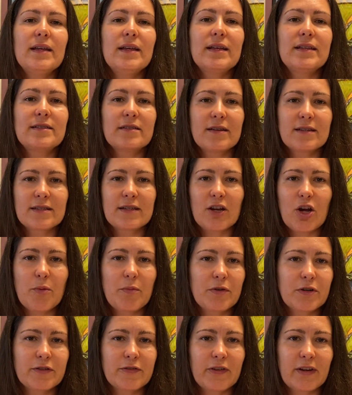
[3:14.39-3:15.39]
It's Austin at
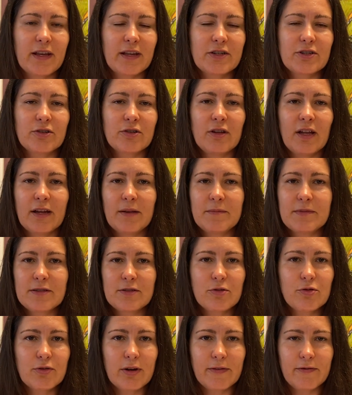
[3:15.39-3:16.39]
Homeowners Financial. I am
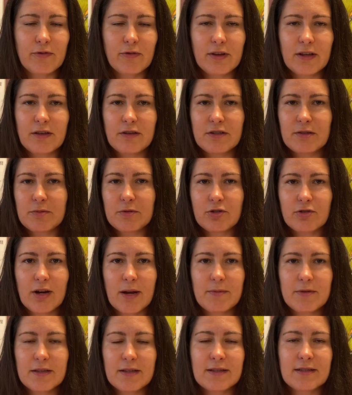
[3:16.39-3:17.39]
so grateful that you
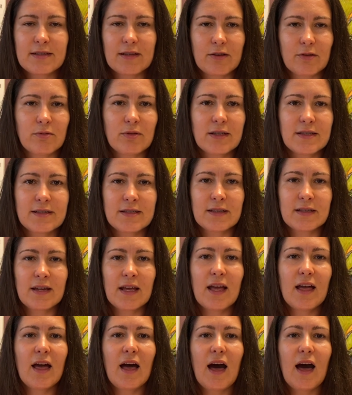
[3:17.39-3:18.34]
subscribe to this, that you listen.